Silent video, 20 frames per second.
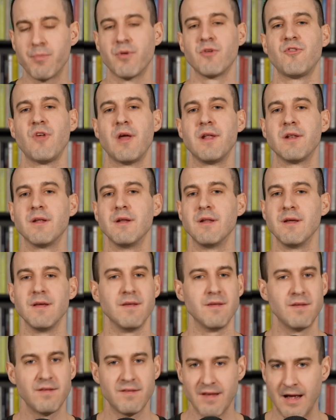presented
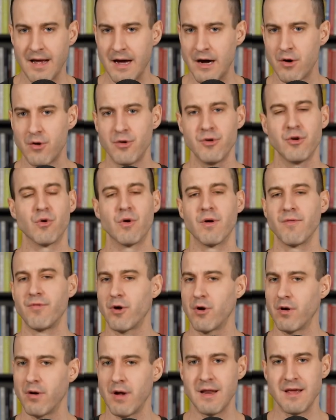is sound or if
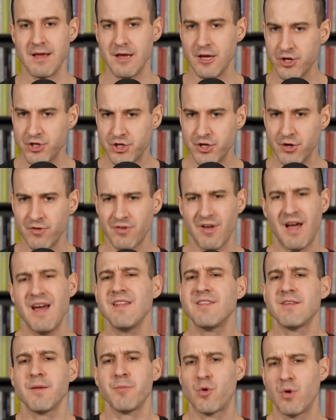there are any issues. I
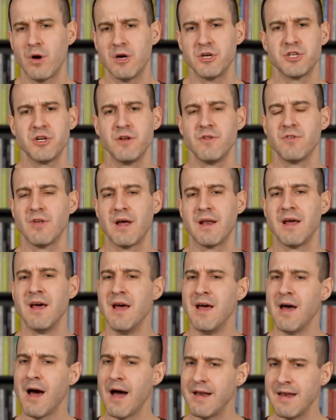had some questions that
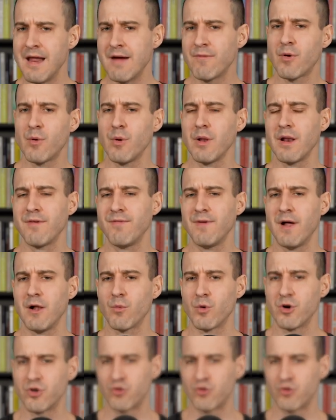I never really felt were